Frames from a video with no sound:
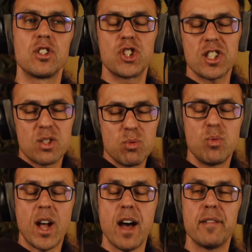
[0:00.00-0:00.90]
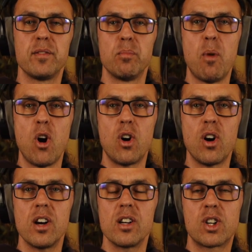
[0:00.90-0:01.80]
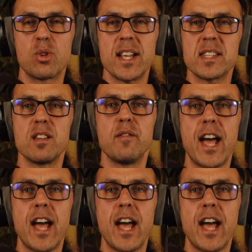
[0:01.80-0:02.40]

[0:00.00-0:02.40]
just to have more aggressive